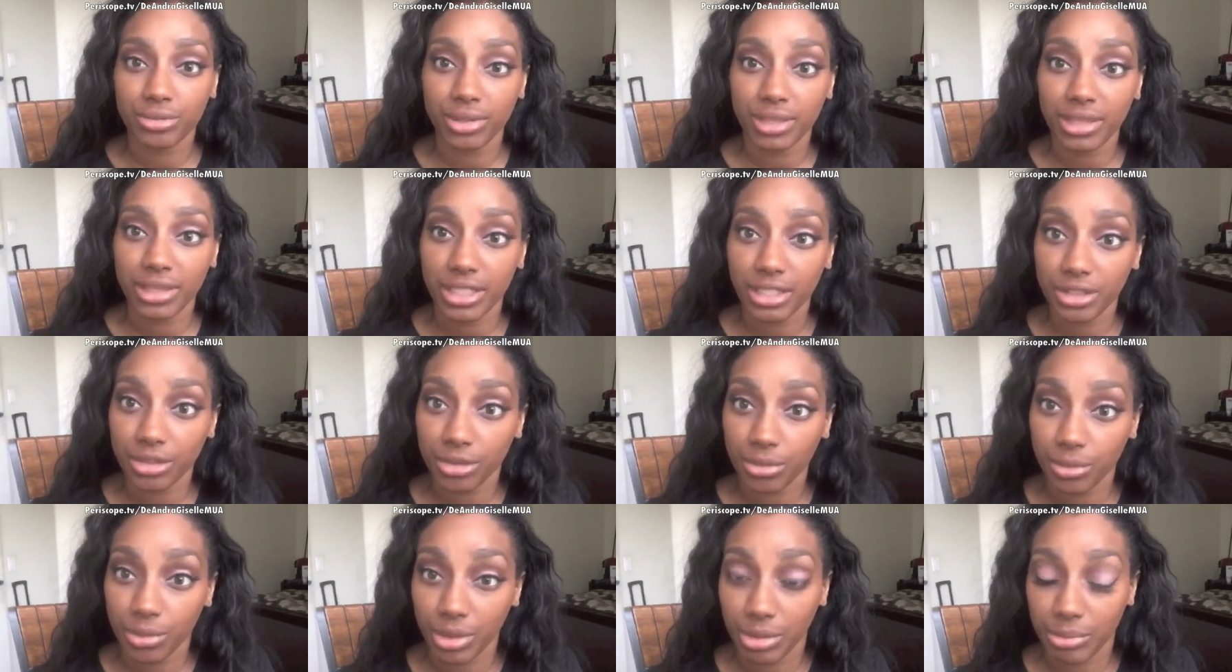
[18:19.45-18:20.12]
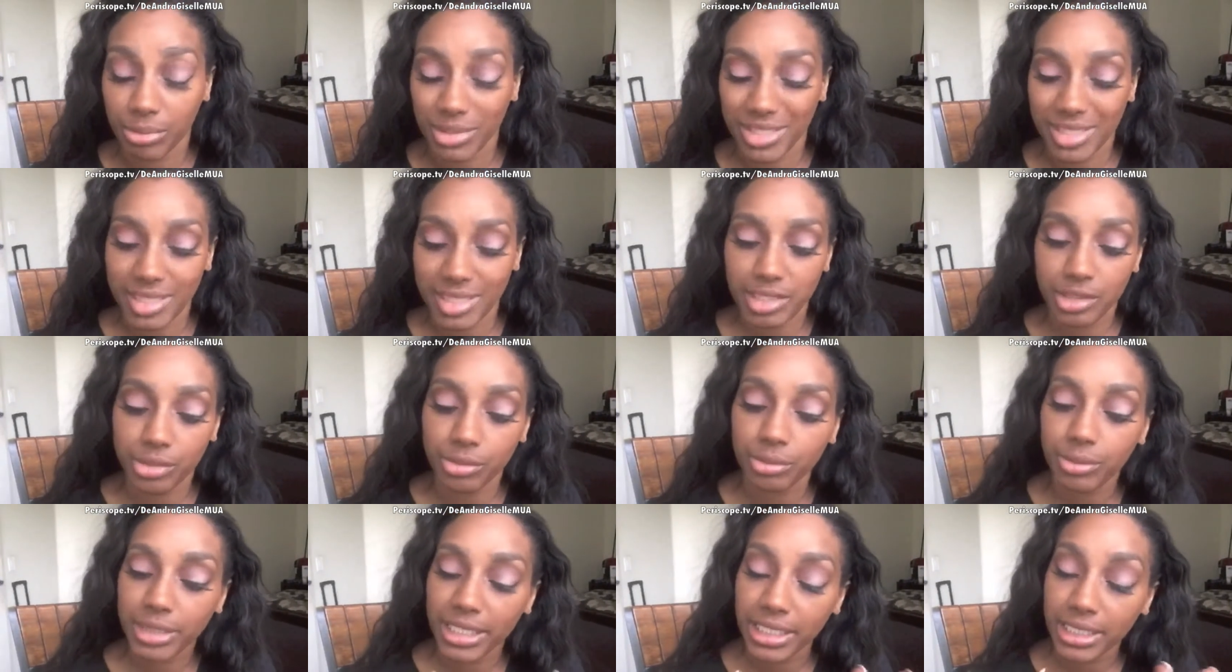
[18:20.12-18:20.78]
a thinner one but
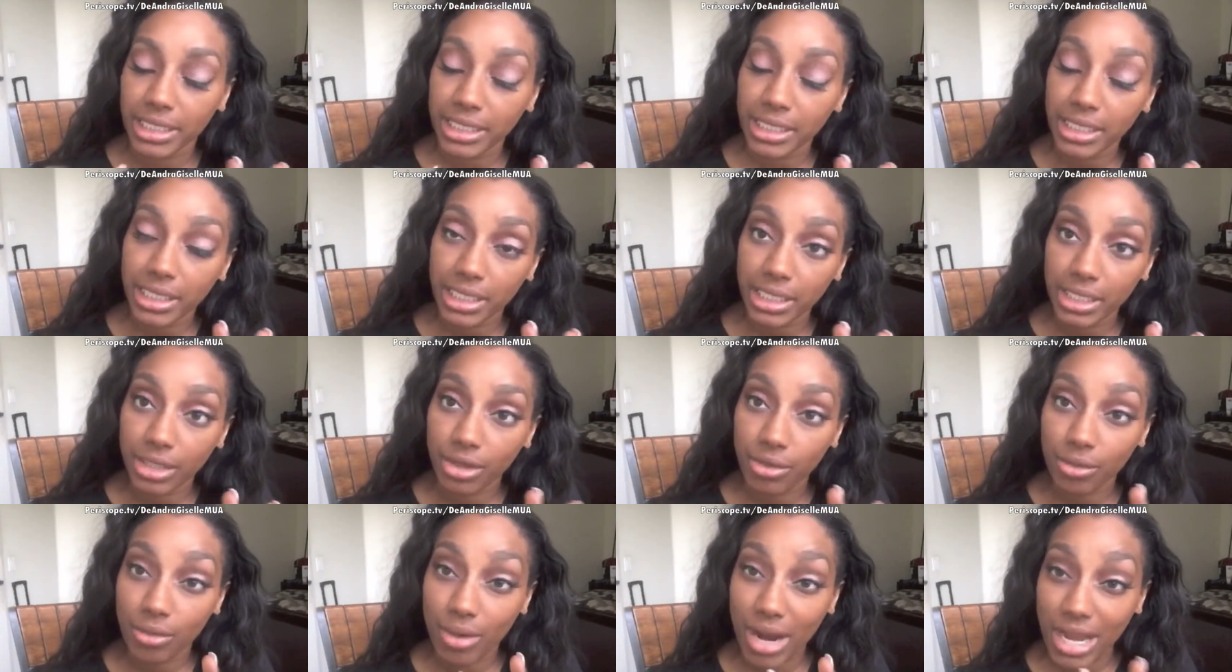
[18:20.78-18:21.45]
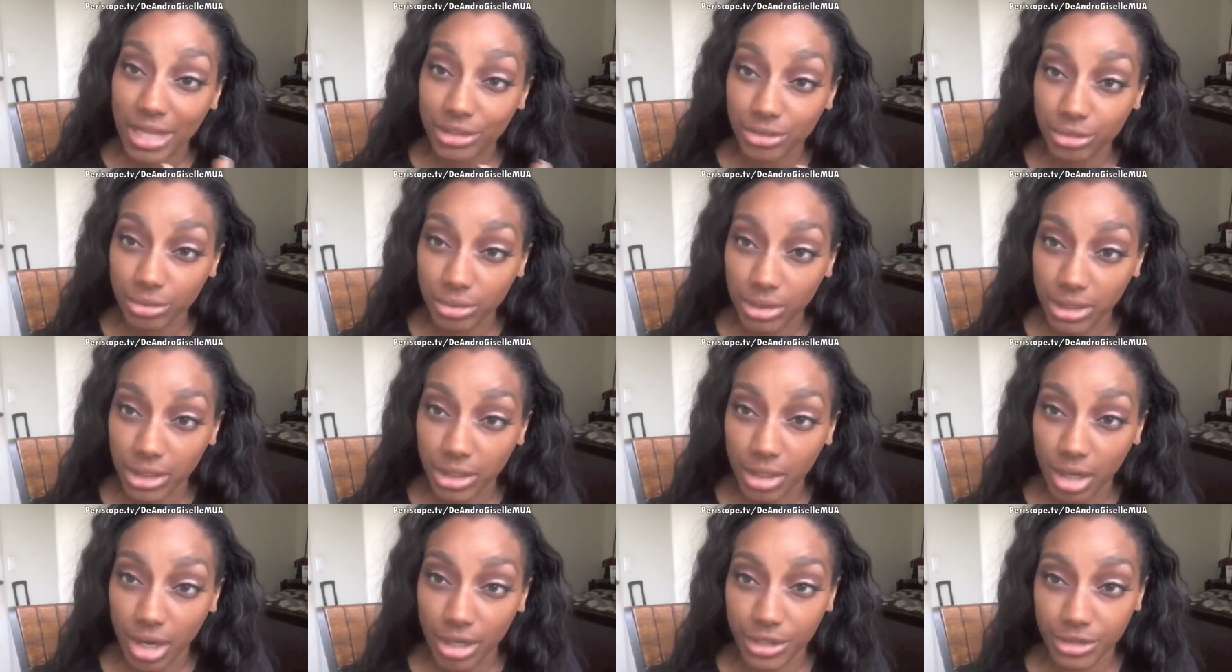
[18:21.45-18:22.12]
still make it get gradually
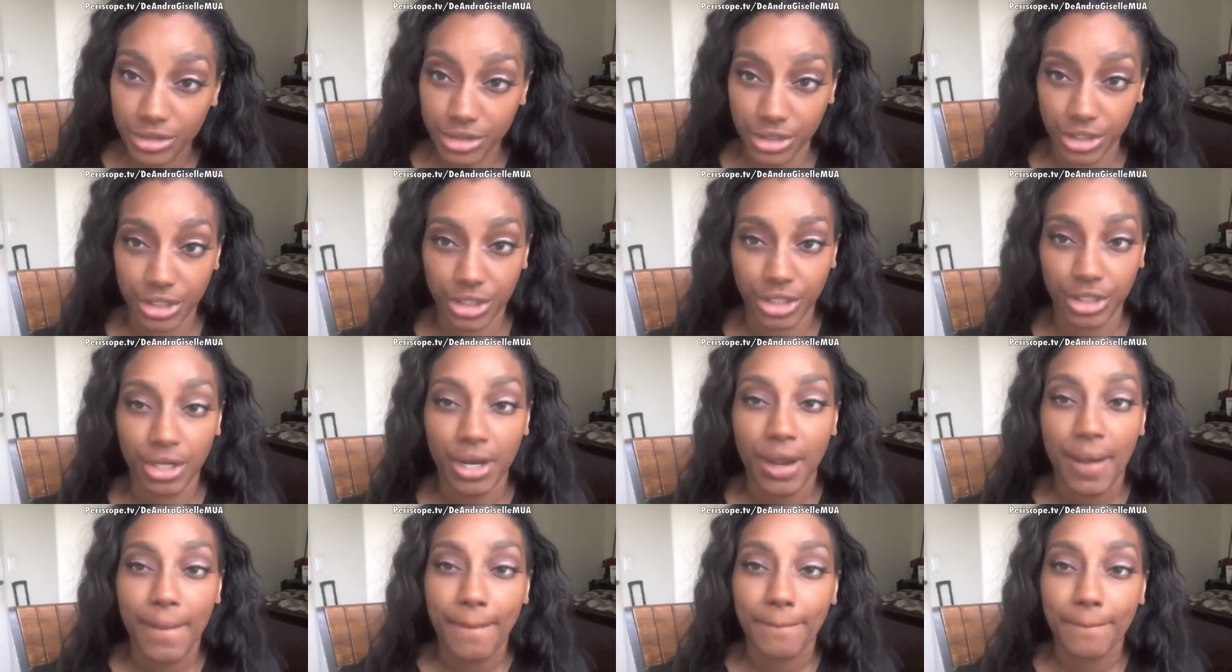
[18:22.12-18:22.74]
larger